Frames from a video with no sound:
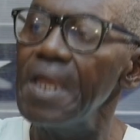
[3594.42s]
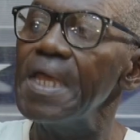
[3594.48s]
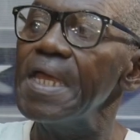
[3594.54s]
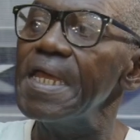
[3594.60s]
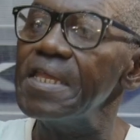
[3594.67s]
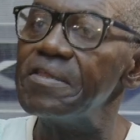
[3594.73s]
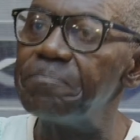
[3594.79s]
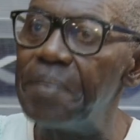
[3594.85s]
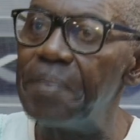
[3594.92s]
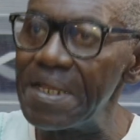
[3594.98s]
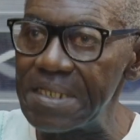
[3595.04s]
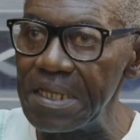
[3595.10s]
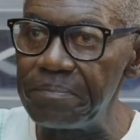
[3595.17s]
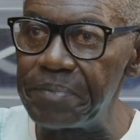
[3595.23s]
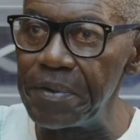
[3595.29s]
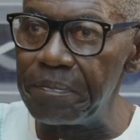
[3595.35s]
is
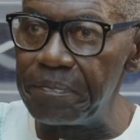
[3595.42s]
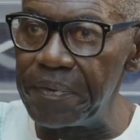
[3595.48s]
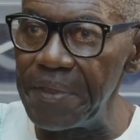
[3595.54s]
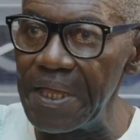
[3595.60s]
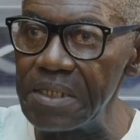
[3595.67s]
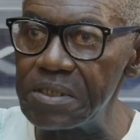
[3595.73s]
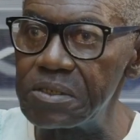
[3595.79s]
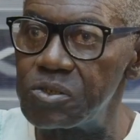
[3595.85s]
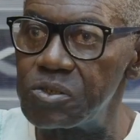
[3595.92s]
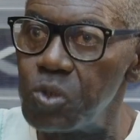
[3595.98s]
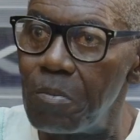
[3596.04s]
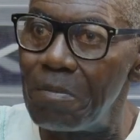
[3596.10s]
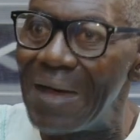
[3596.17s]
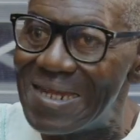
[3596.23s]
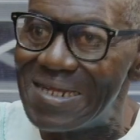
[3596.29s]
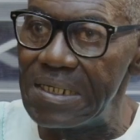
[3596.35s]
better prepared to
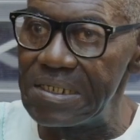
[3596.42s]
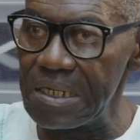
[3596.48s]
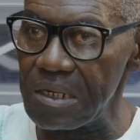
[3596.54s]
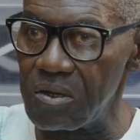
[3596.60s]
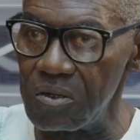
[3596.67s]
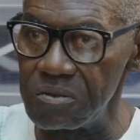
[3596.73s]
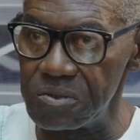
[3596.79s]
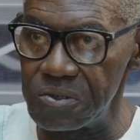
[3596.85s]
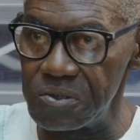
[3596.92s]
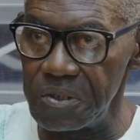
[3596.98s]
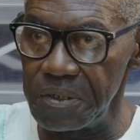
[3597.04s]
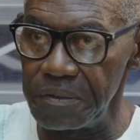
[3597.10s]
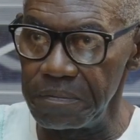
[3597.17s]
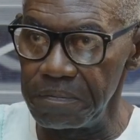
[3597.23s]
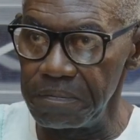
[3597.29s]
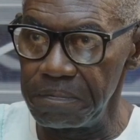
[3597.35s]
manage a country.
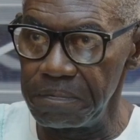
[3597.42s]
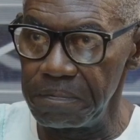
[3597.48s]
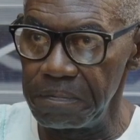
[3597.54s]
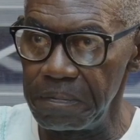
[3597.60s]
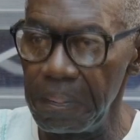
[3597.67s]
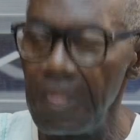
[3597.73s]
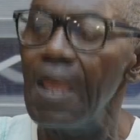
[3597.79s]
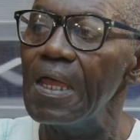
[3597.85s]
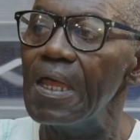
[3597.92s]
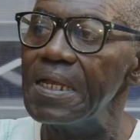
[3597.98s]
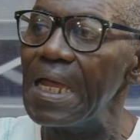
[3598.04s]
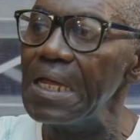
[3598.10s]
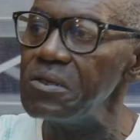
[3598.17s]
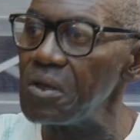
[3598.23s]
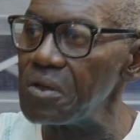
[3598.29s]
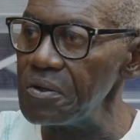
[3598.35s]

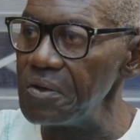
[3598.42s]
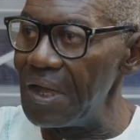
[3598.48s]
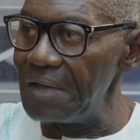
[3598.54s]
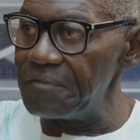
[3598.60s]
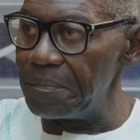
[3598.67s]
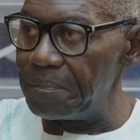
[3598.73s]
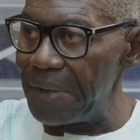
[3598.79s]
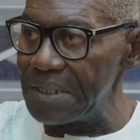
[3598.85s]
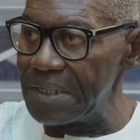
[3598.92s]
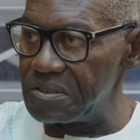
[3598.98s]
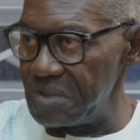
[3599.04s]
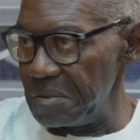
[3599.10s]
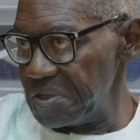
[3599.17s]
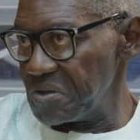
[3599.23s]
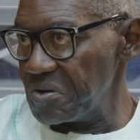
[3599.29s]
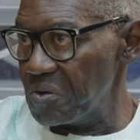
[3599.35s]
Now you're going to have a party,
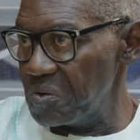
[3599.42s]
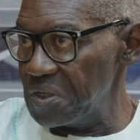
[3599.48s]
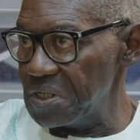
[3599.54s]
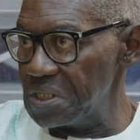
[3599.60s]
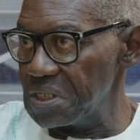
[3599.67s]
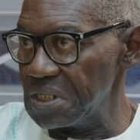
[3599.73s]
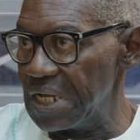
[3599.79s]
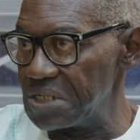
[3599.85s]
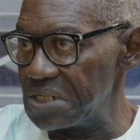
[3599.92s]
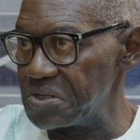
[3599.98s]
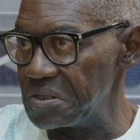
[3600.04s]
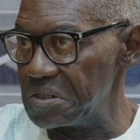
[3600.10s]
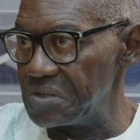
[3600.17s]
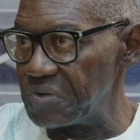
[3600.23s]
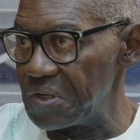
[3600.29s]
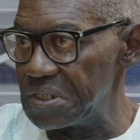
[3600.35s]
somebody's going to win this election on
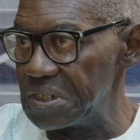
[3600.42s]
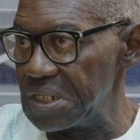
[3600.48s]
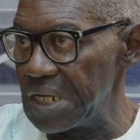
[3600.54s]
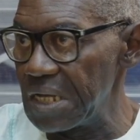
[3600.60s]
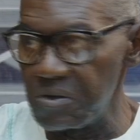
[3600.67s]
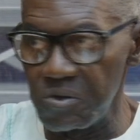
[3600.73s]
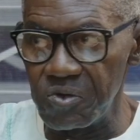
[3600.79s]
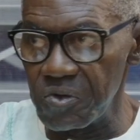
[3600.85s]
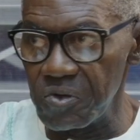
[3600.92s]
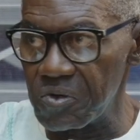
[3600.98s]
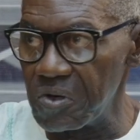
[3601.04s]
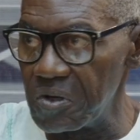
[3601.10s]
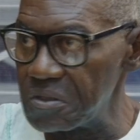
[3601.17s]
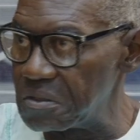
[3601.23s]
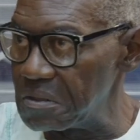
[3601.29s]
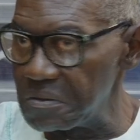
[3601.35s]
the 29th, go to
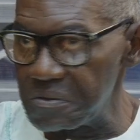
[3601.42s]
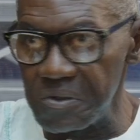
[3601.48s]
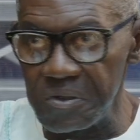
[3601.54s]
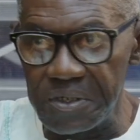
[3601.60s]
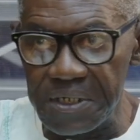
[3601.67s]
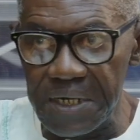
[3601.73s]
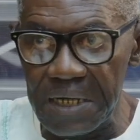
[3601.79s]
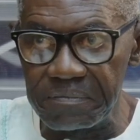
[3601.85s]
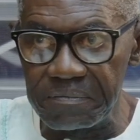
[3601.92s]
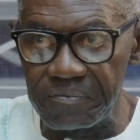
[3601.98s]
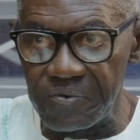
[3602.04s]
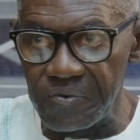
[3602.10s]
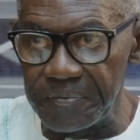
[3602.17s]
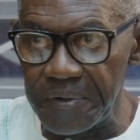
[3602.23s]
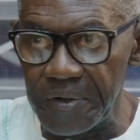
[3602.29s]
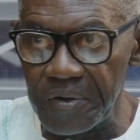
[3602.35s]
court, sort it out, Supreme